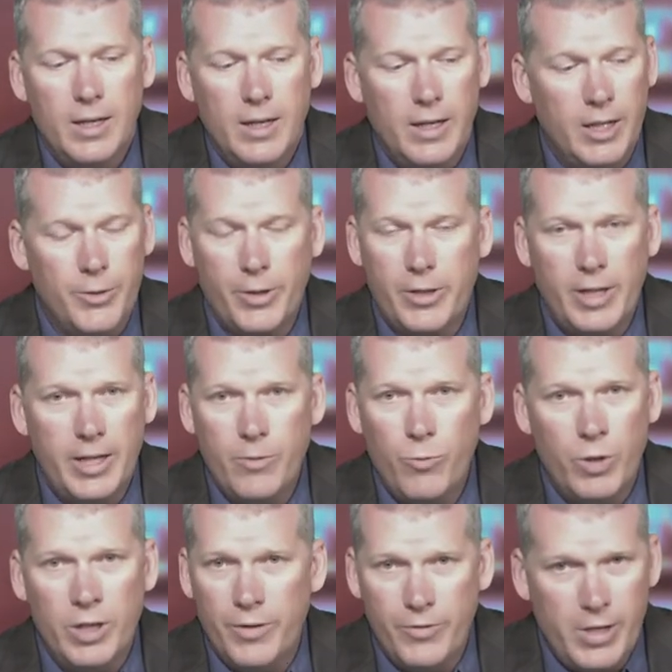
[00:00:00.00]
Hillary Clinton
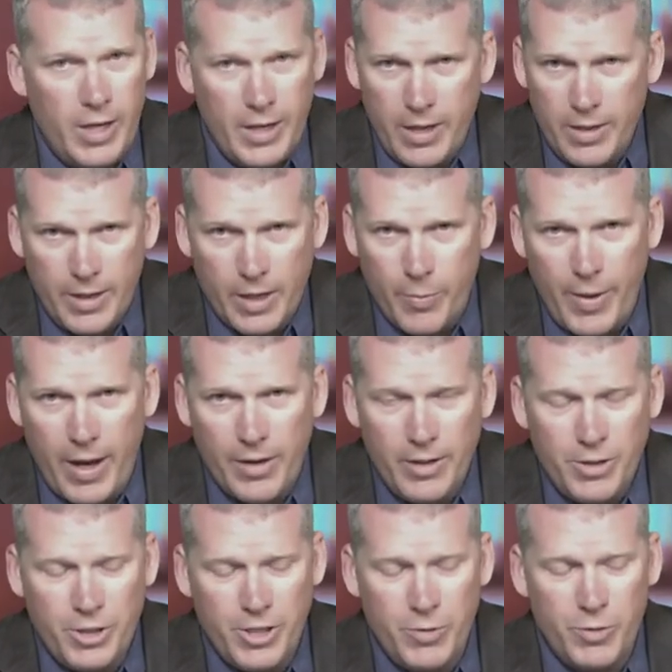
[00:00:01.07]
wouldn't have done anything about
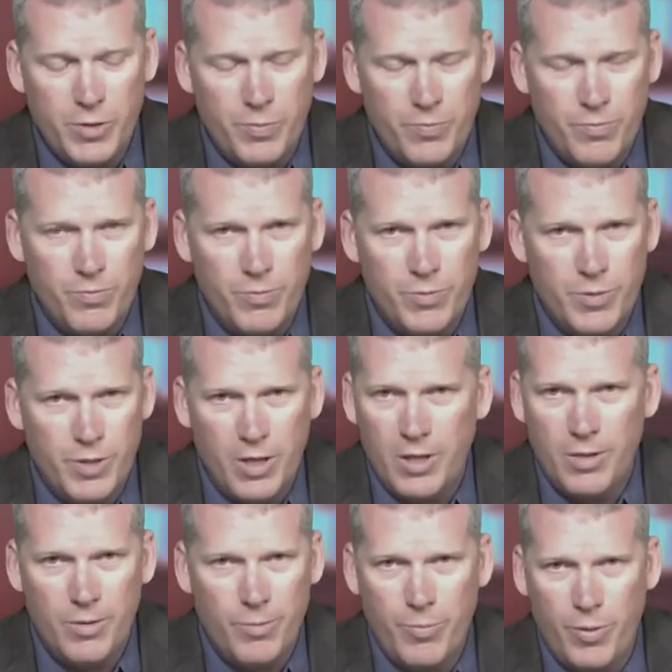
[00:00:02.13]
it. She was
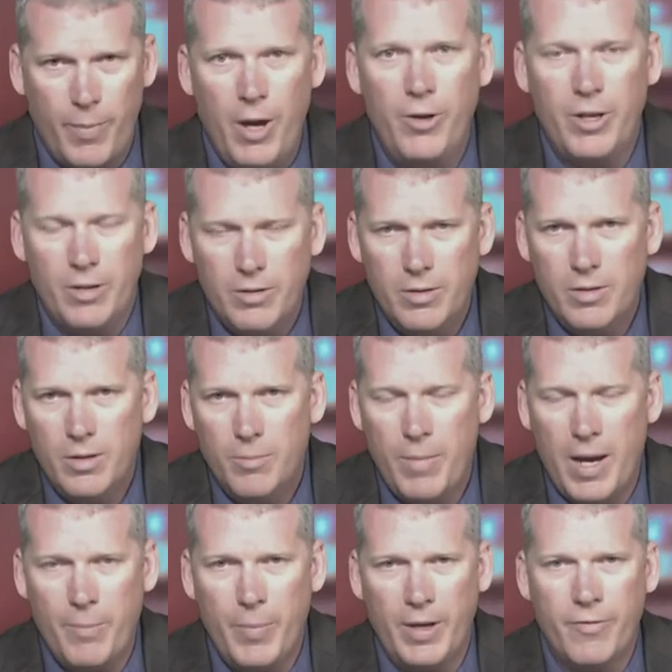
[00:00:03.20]
promoted
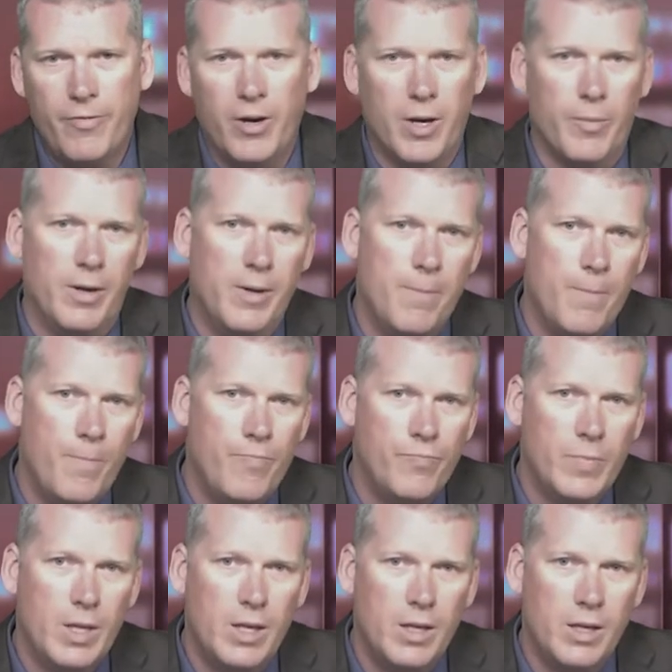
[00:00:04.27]
by Big Pharma.
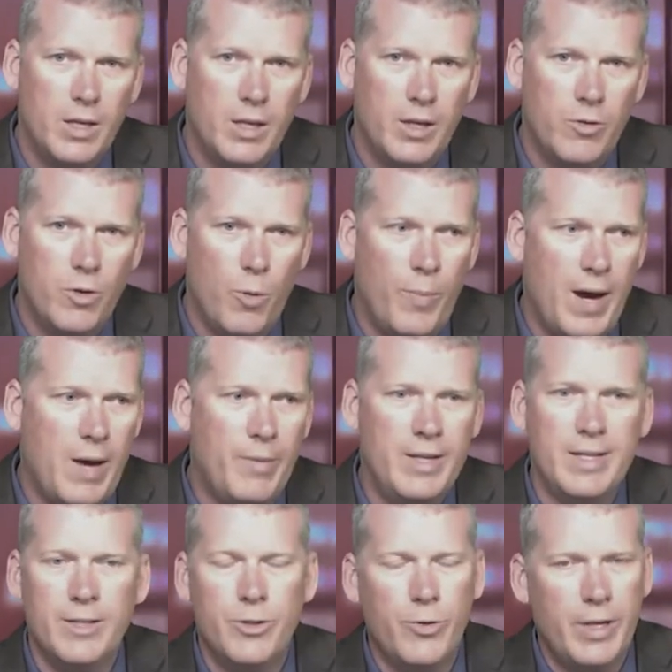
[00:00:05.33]
You know, Obama
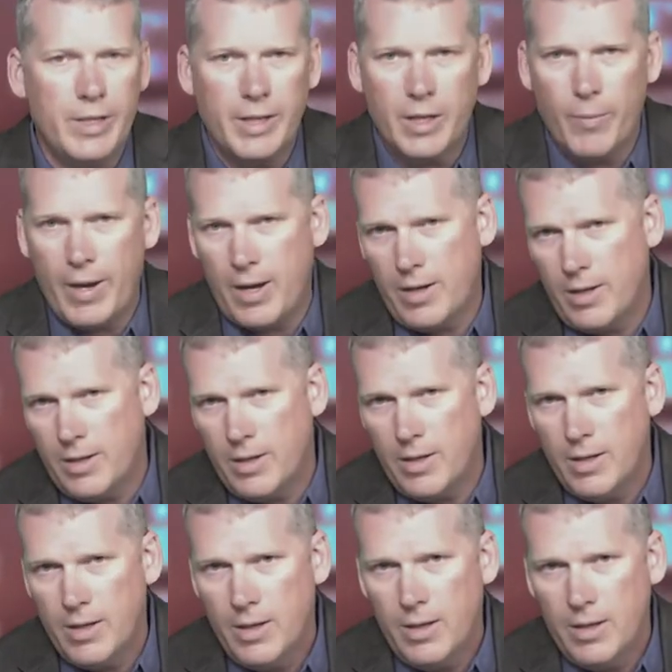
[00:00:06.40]
didn't do anything about it.
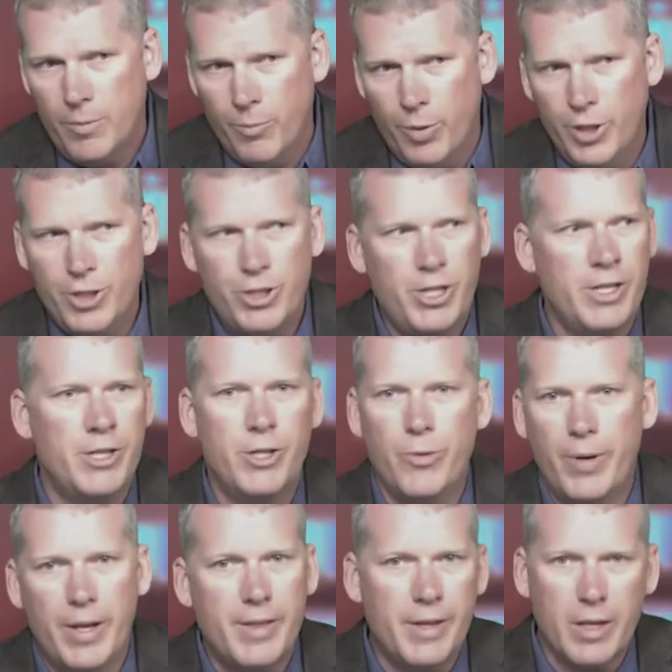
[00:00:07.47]
Bush didn't
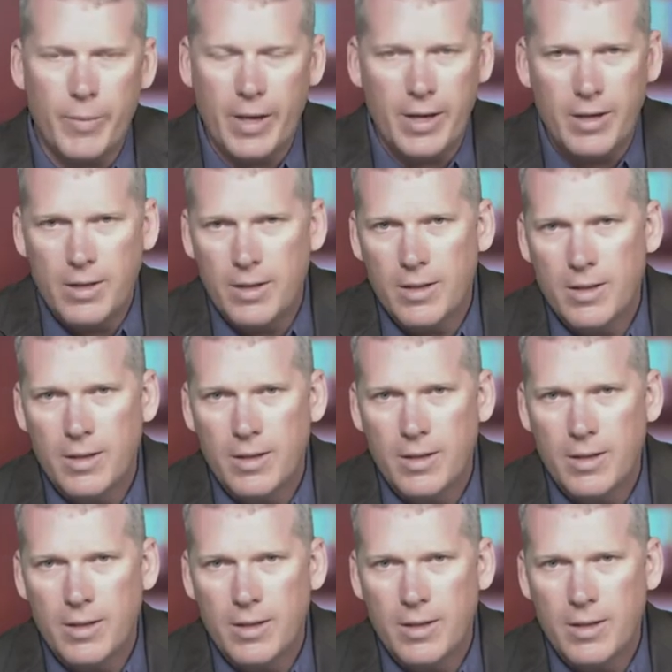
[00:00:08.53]
do anything about it.